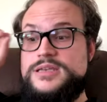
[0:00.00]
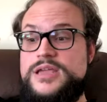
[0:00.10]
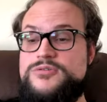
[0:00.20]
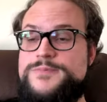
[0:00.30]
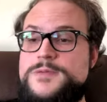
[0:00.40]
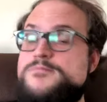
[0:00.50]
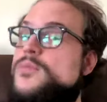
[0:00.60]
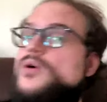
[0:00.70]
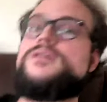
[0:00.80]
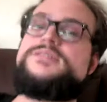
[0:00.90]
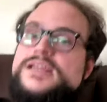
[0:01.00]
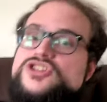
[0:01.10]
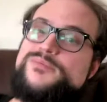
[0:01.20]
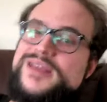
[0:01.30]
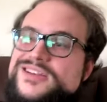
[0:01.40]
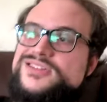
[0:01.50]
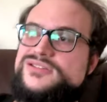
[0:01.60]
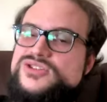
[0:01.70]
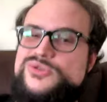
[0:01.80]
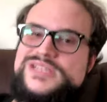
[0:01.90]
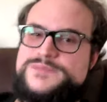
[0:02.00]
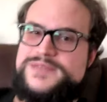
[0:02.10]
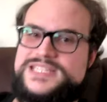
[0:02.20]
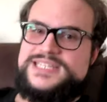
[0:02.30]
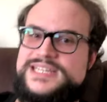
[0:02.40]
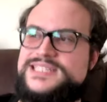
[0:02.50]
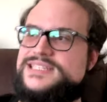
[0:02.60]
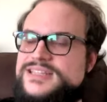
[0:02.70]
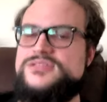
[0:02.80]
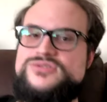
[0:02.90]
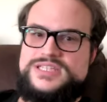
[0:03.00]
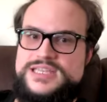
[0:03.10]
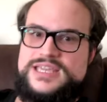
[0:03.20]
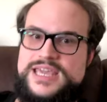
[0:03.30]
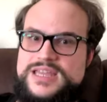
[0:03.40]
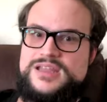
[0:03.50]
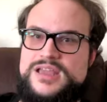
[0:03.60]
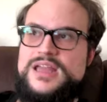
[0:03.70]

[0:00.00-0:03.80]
it would be more detrimental to his business than losing a kid.